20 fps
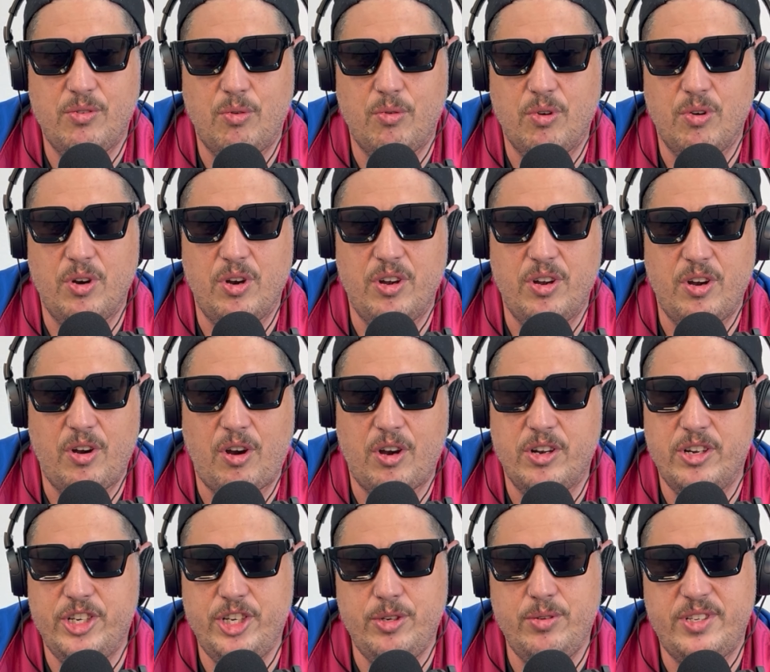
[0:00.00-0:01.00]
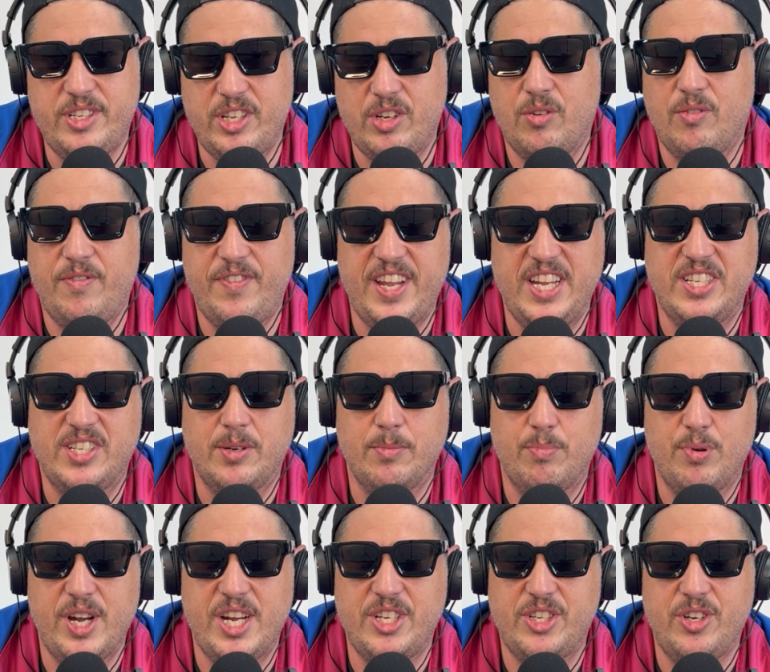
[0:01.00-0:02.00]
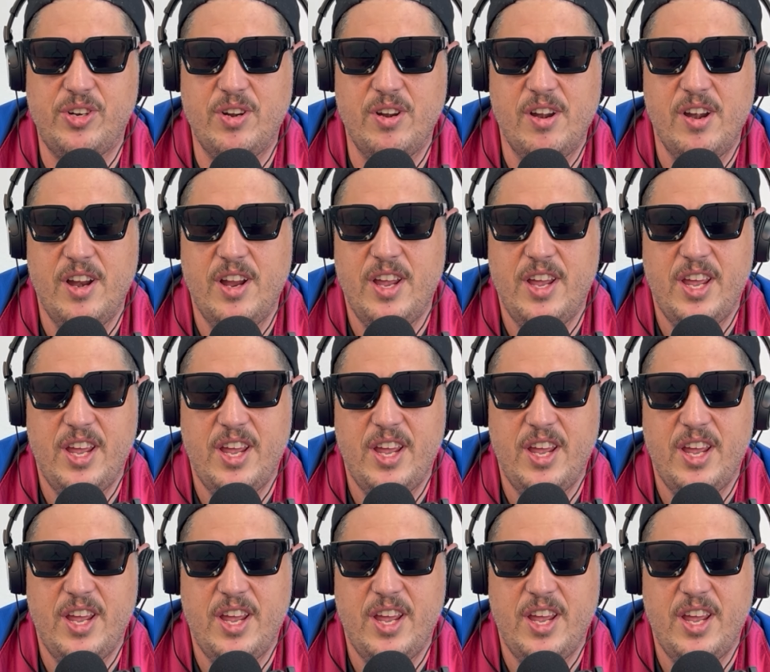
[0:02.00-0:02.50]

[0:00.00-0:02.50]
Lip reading: or our new single-phase compressor,